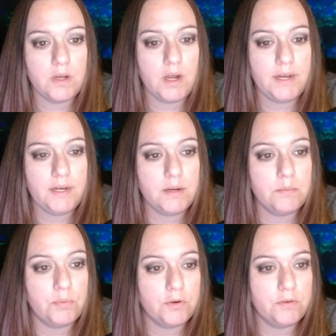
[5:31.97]
I need to
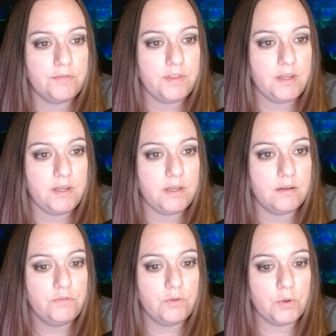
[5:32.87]
improve the
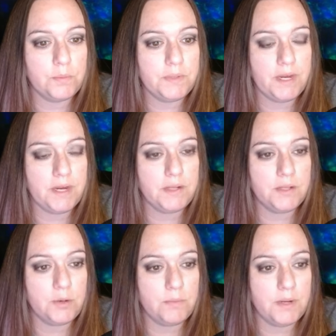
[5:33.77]
floor plan a
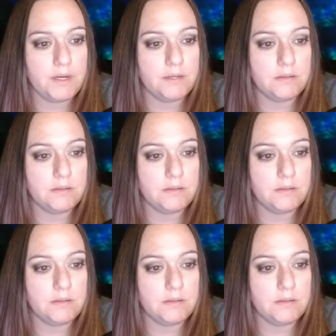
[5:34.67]
little bit.